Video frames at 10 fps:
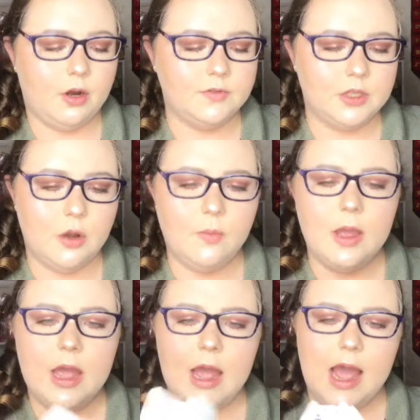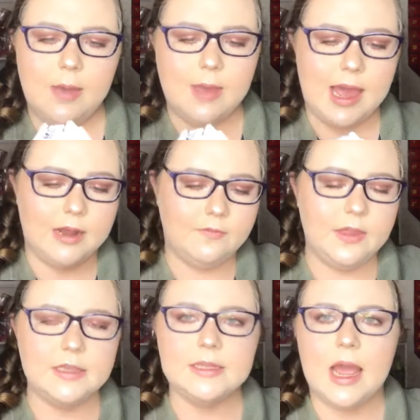soap. I'm out of
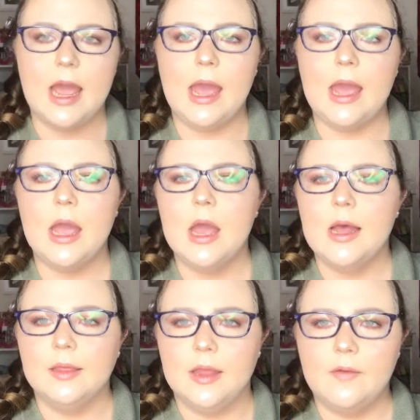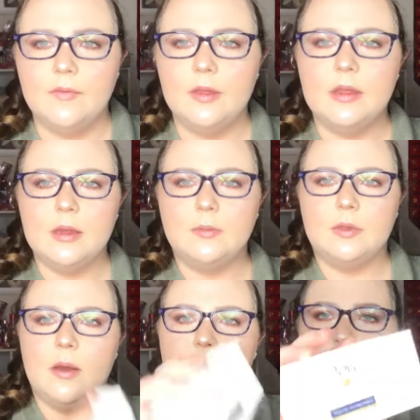this. I love
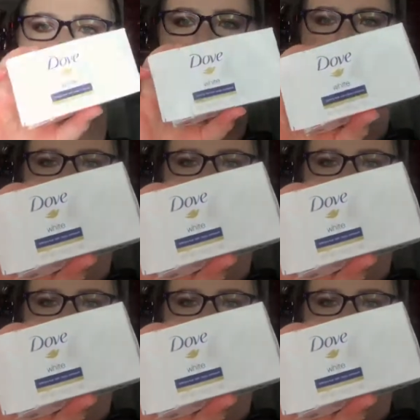the bar of